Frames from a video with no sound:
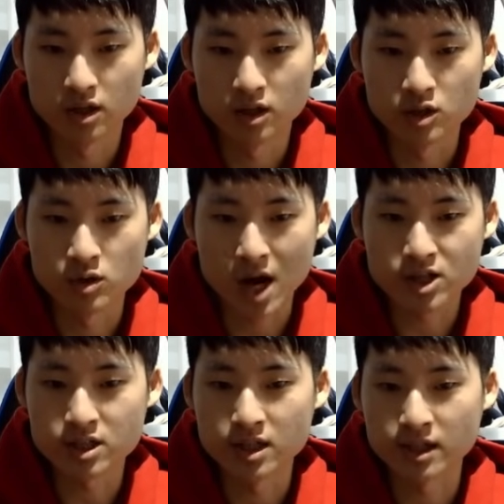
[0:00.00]
you actually
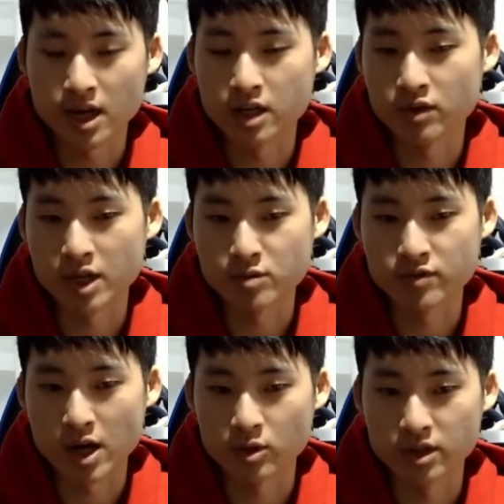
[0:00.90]
didn't get any redemption
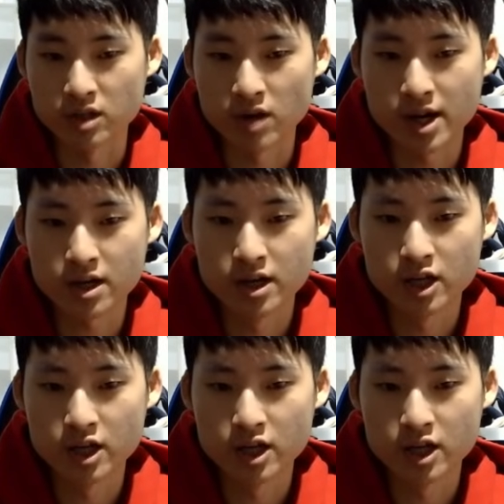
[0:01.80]
value here, right?